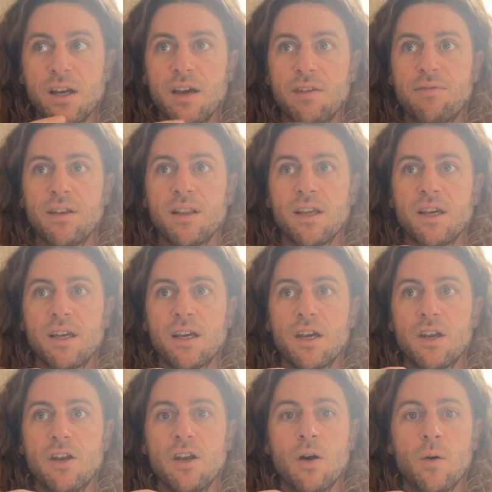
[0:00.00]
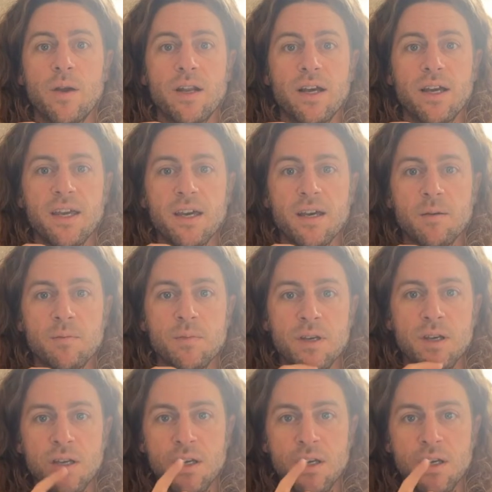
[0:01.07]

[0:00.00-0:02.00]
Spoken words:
I feel like knowing I am